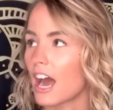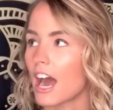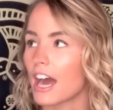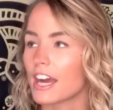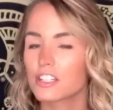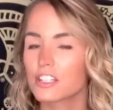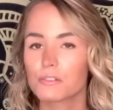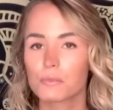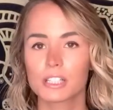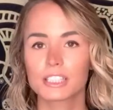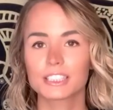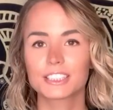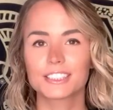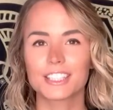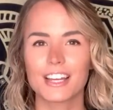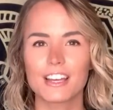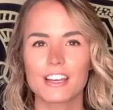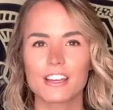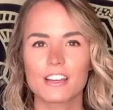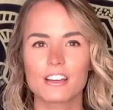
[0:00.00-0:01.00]
I just want to
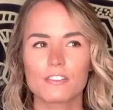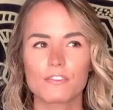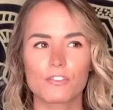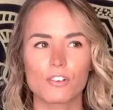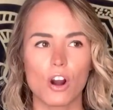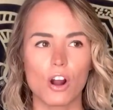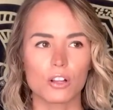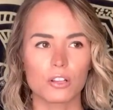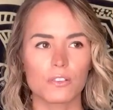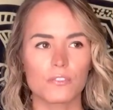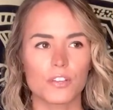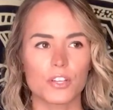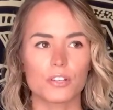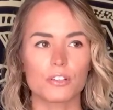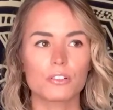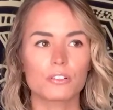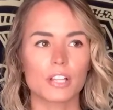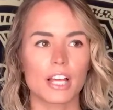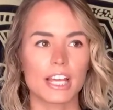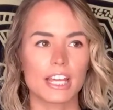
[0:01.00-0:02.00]
say for all of
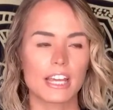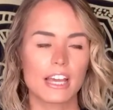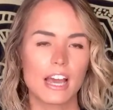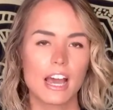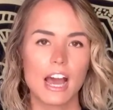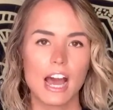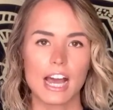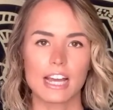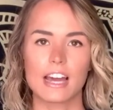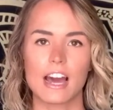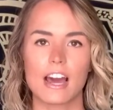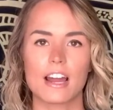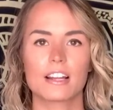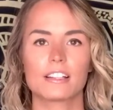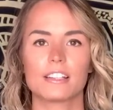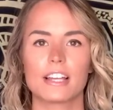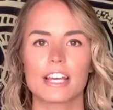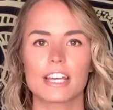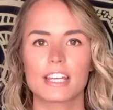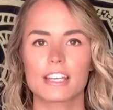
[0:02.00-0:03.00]
you, I kind
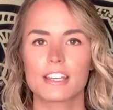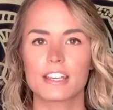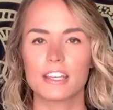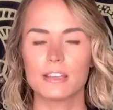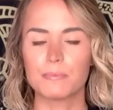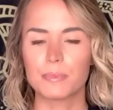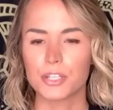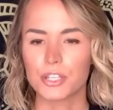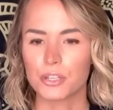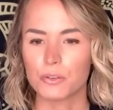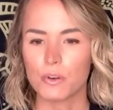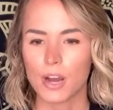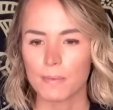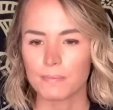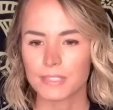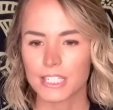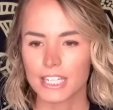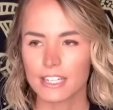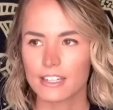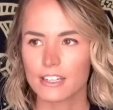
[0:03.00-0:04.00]
of like keeping you
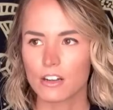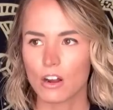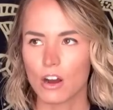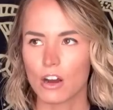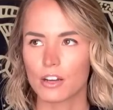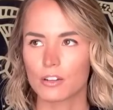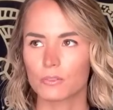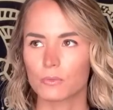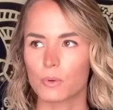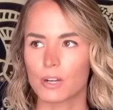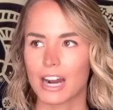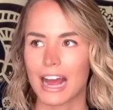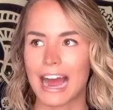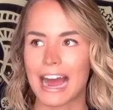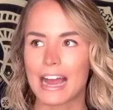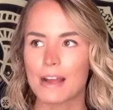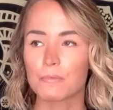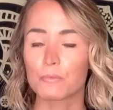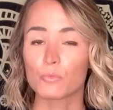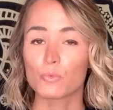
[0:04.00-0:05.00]
updated on what
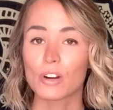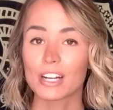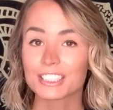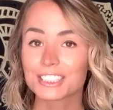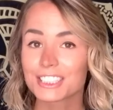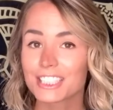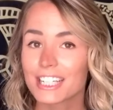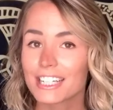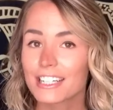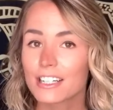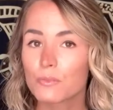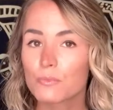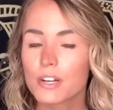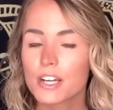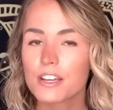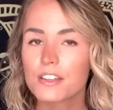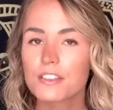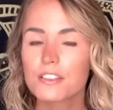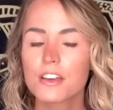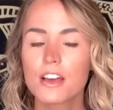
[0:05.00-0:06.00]
I'm resonating
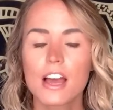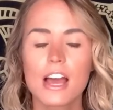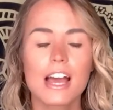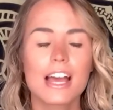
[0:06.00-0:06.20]
with.